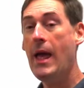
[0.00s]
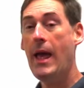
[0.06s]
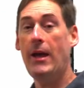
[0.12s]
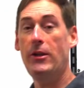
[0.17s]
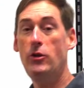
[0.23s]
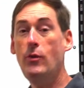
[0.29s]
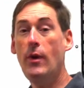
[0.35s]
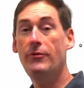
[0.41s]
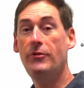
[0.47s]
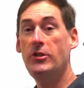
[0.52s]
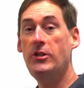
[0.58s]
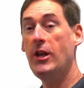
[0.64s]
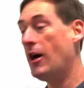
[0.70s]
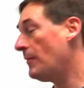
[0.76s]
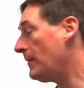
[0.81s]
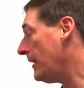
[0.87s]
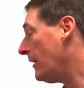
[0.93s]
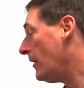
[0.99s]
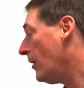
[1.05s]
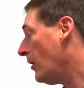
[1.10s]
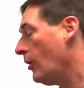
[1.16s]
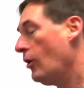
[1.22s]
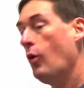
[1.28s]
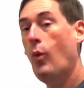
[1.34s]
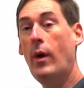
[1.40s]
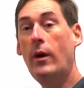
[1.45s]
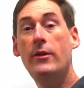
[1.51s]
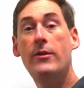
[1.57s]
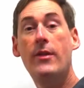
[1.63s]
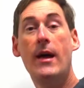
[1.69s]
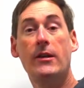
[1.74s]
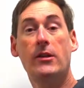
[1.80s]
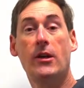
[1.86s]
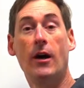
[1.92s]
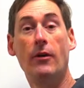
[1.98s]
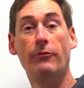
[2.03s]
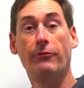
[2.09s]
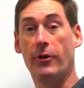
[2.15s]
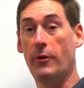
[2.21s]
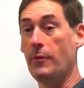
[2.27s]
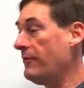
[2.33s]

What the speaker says: and you have to tell me, where did that come from?